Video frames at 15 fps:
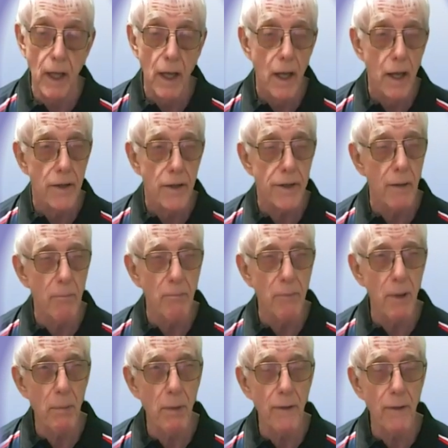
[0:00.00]
Some
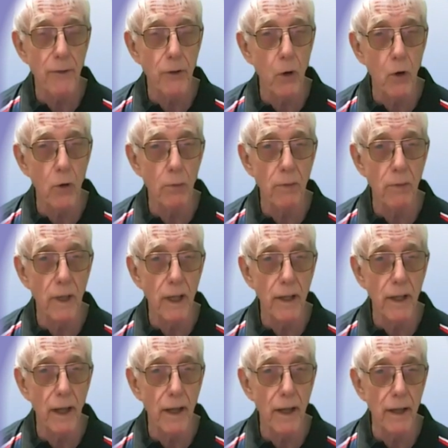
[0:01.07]
people have told me
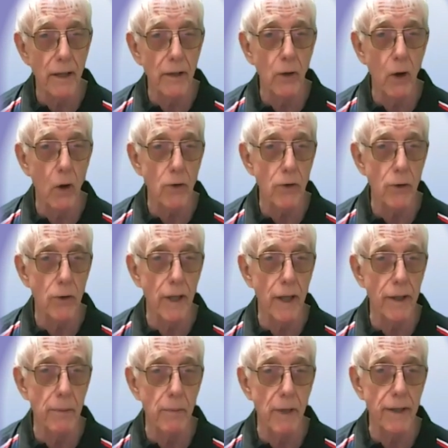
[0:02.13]
that you also need to
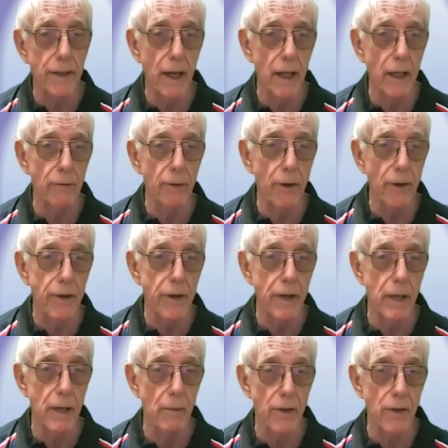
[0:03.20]
maintain it for 3
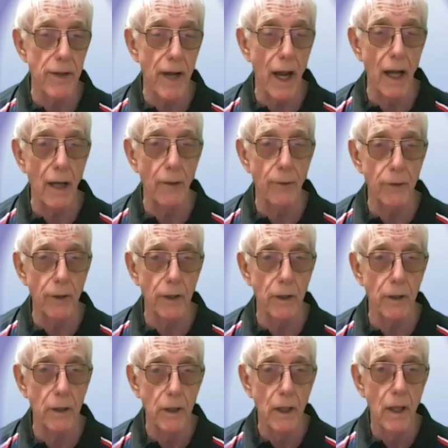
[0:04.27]
months after
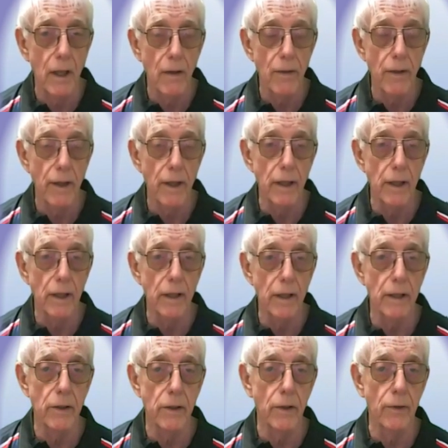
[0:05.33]

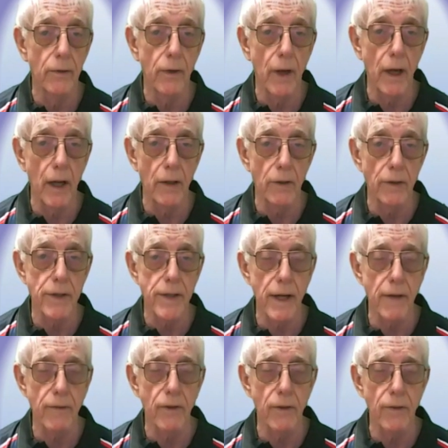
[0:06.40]
you've received
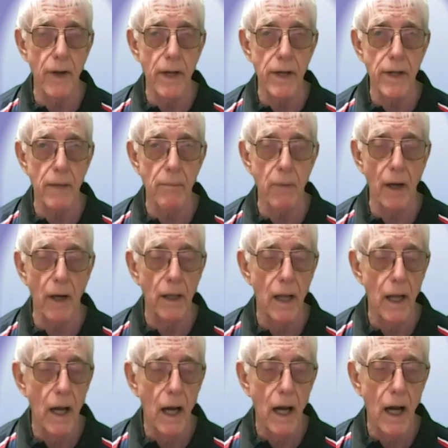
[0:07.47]
your visa, but
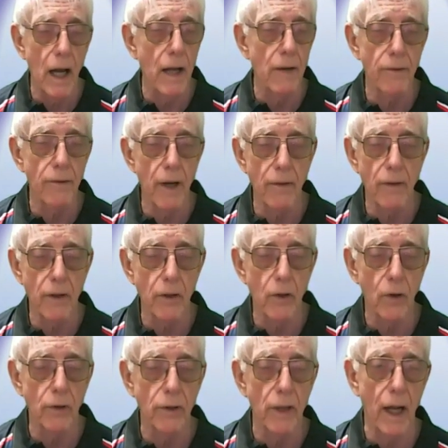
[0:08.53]
I've never known
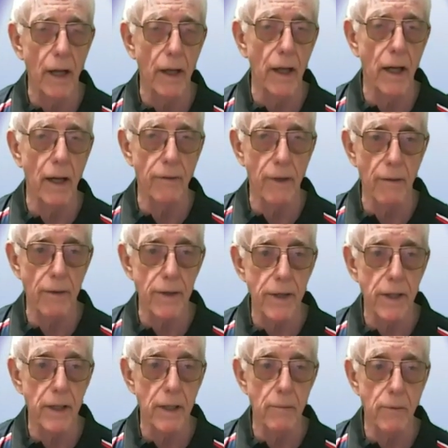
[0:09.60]
that, and I've never seen
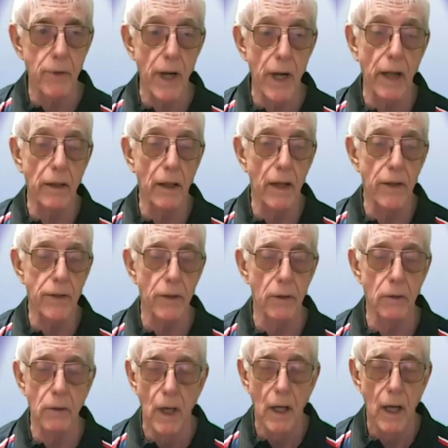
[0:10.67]
them check that. So
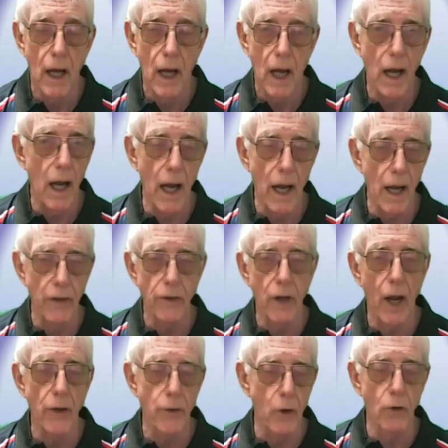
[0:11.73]
I
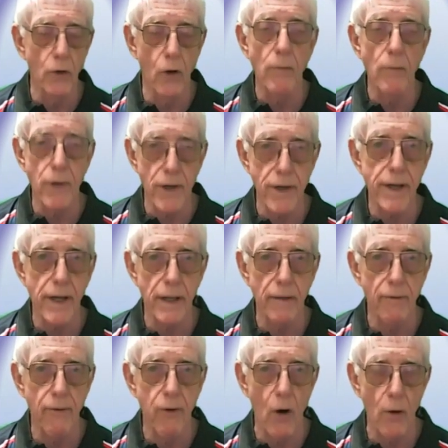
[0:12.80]
don't know. I'm just
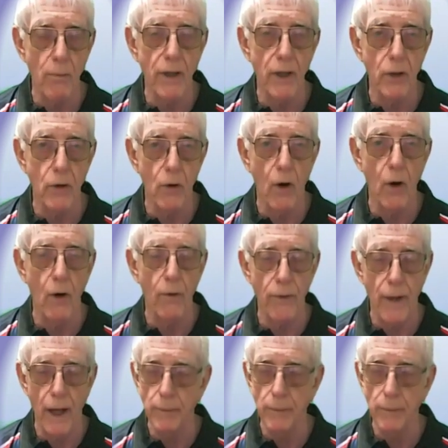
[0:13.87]
informing you of that.